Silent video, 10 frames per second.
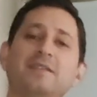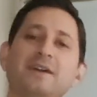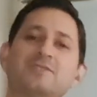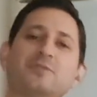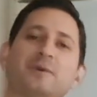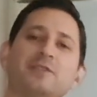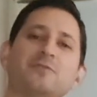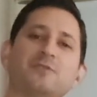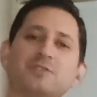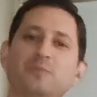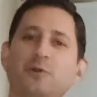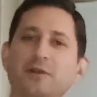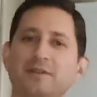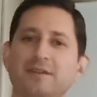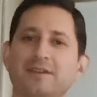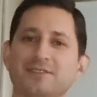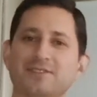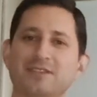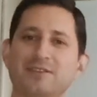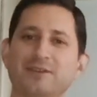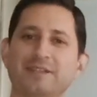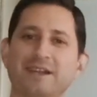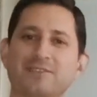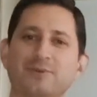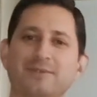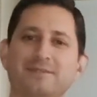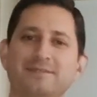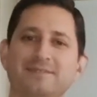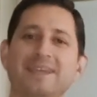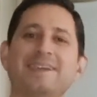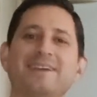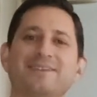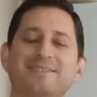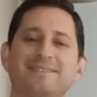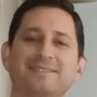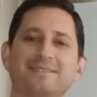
Thanks so much for your support, and I'll see you on the next one. Take care.